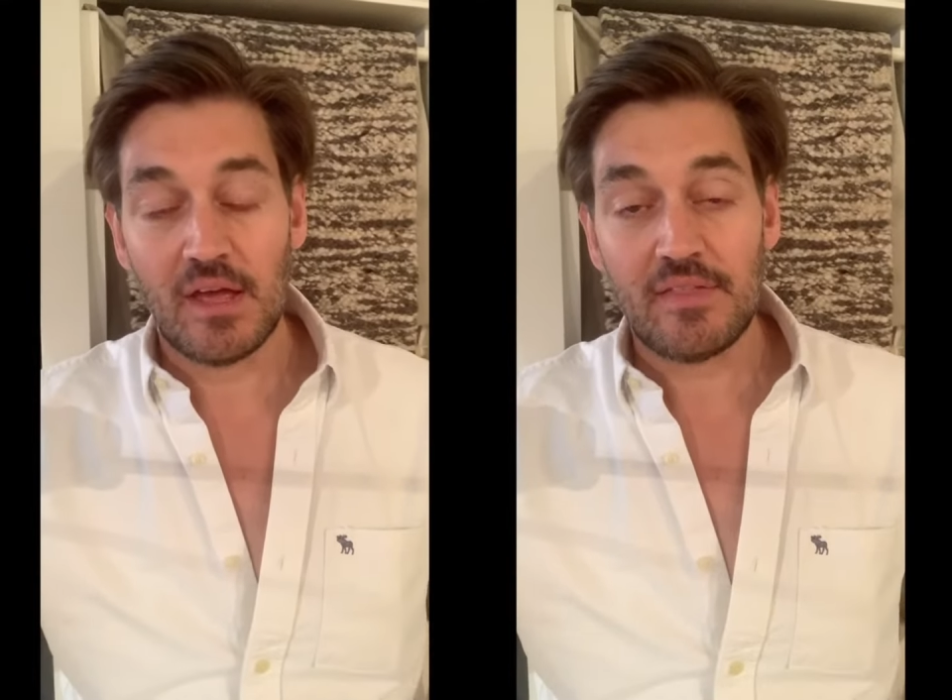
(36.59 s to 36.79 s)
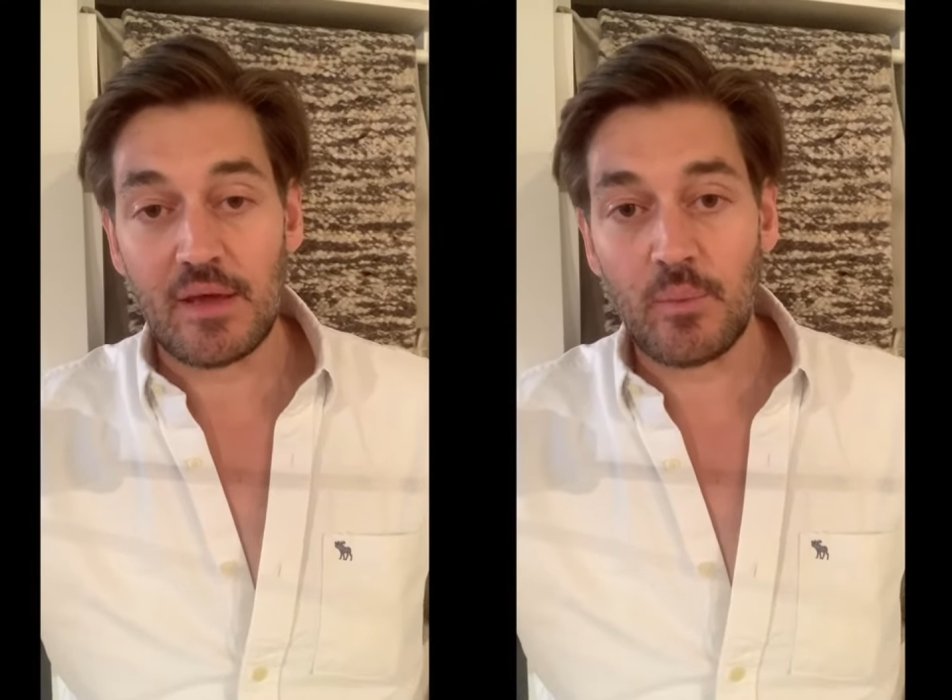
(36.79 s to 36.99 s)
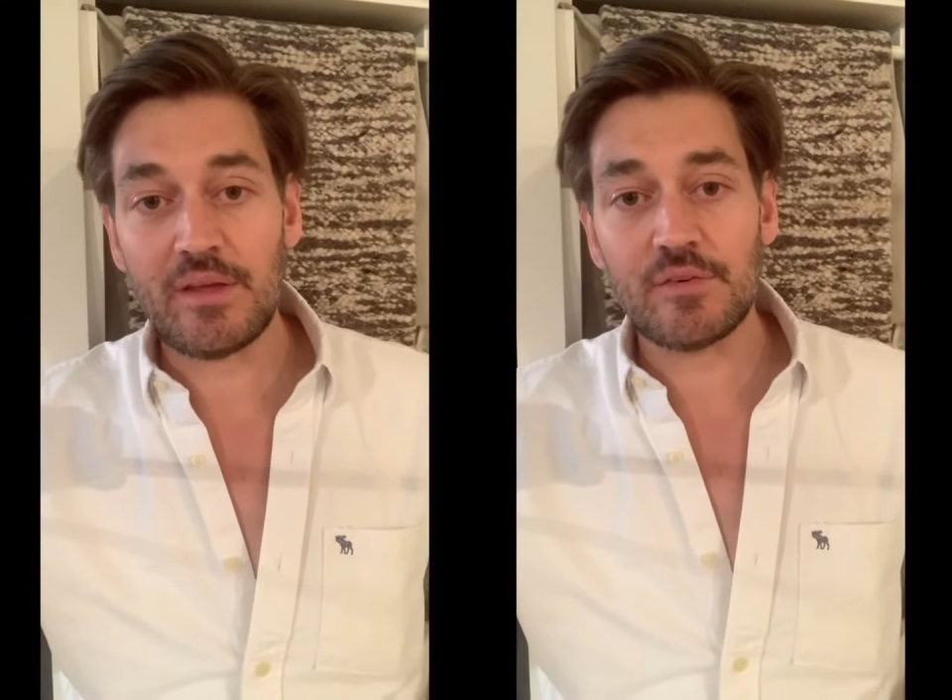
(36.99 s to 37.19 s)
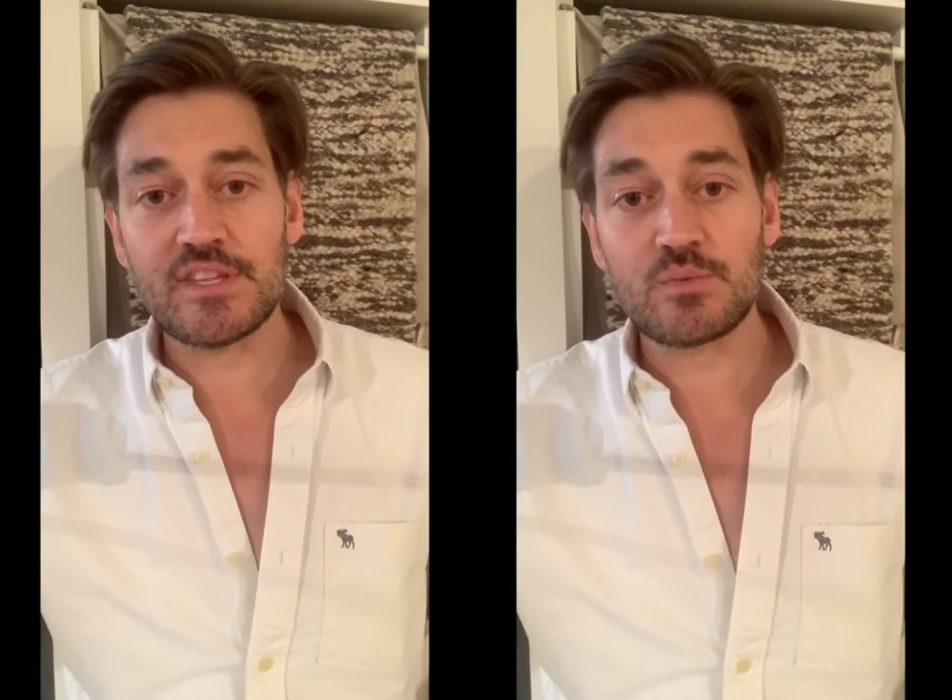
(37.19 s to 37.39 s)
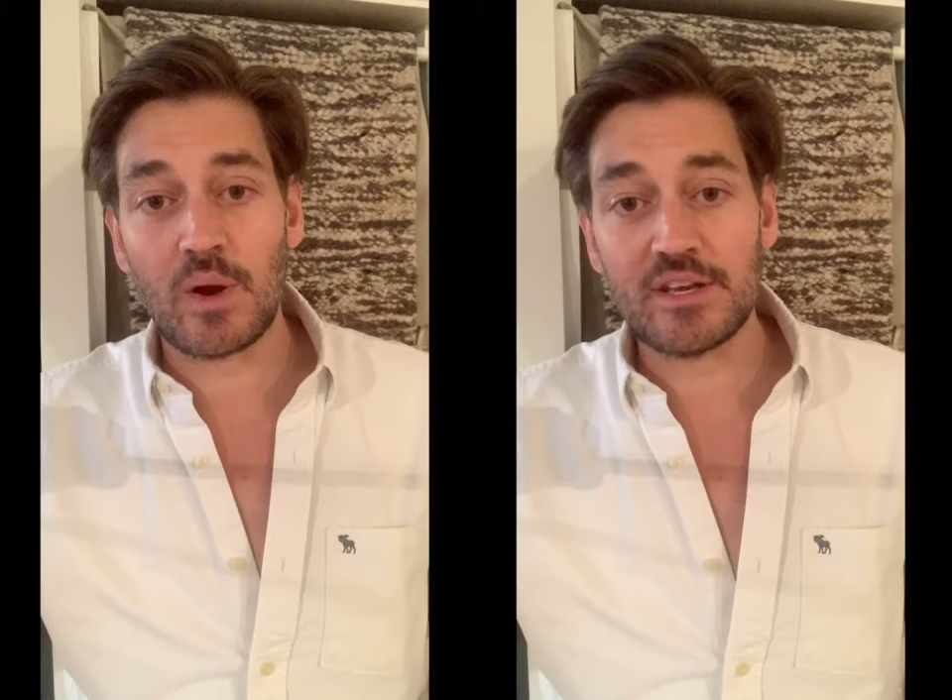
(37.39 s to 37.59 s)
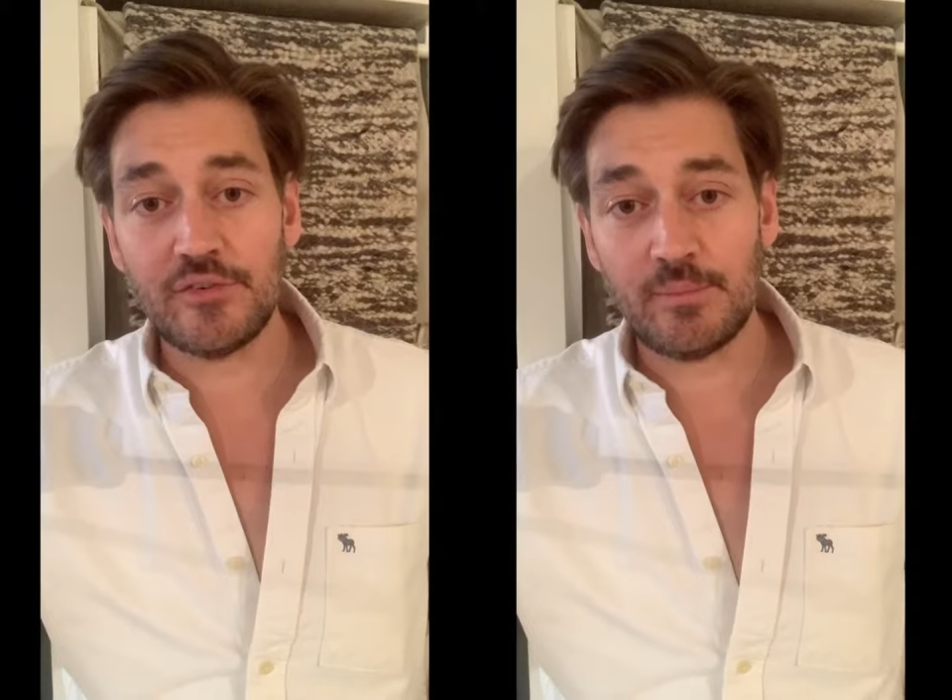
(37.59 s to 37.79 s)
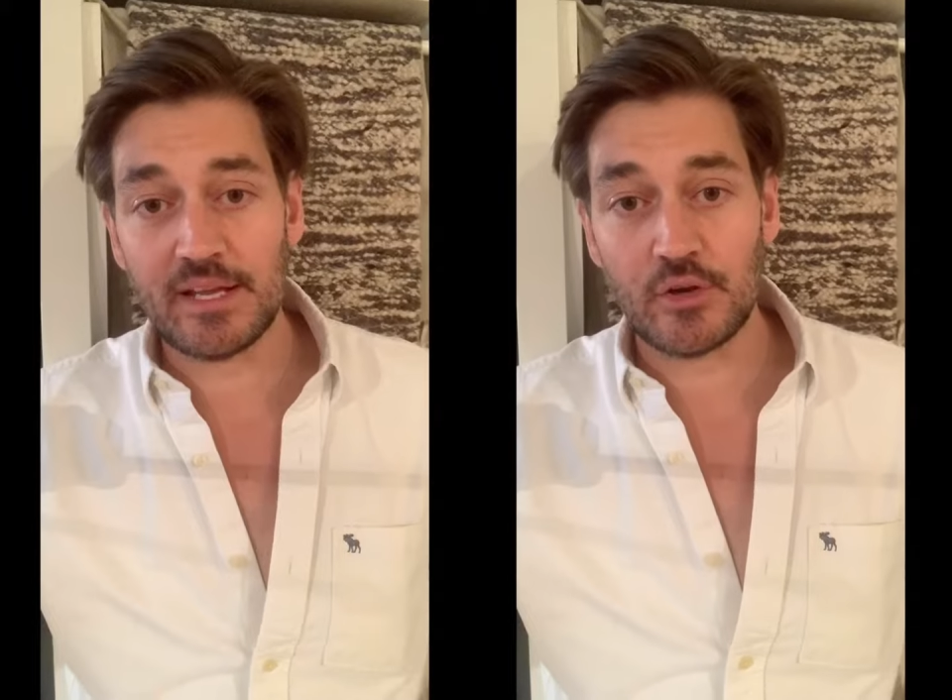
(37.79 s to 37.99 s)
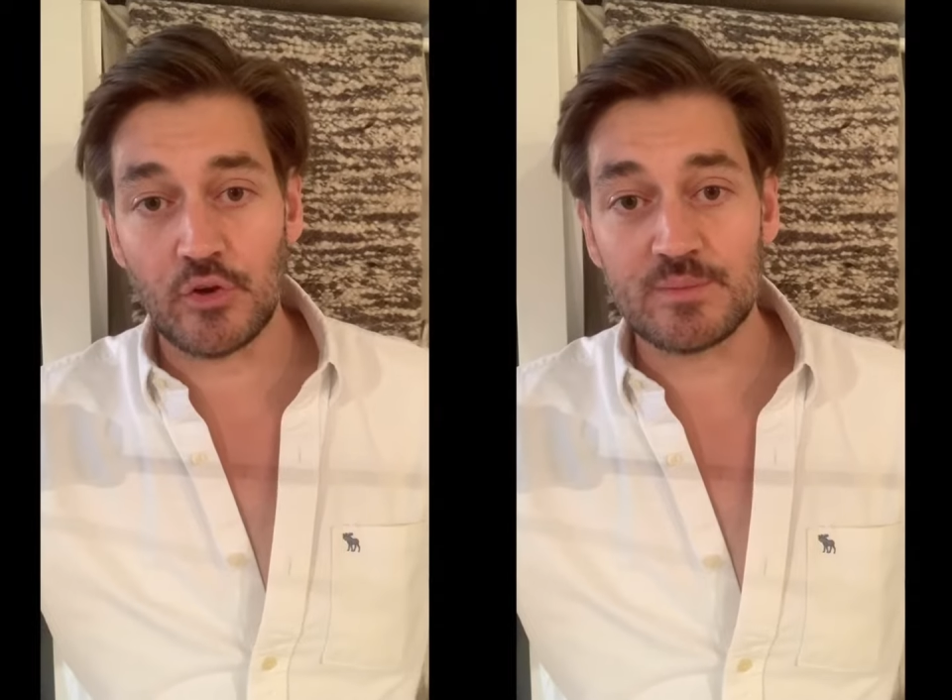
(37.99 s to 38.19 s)
They weave on these wonderful
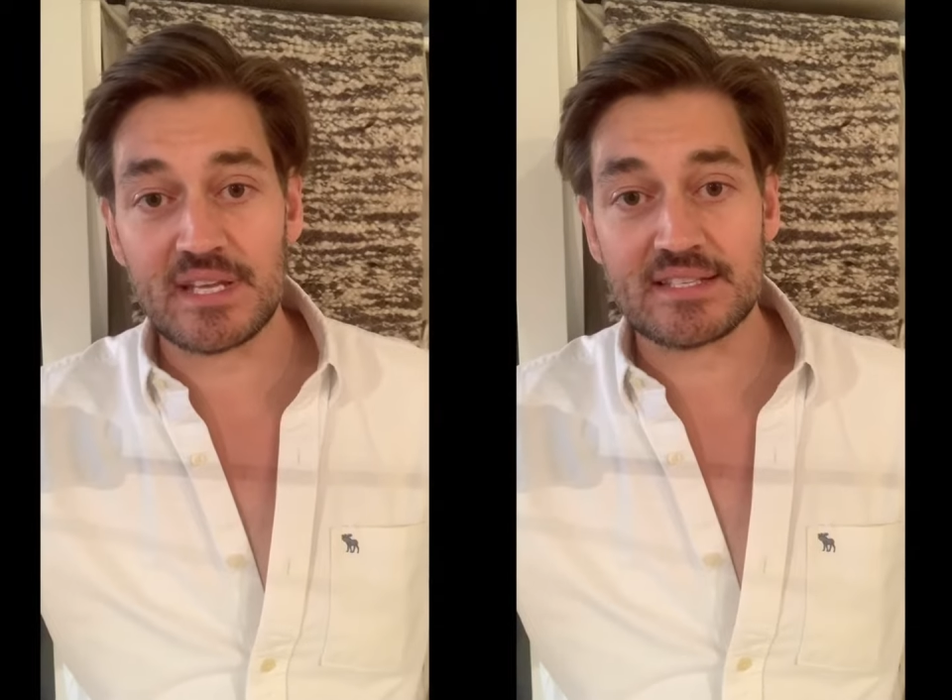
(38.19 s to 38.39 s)
big looms.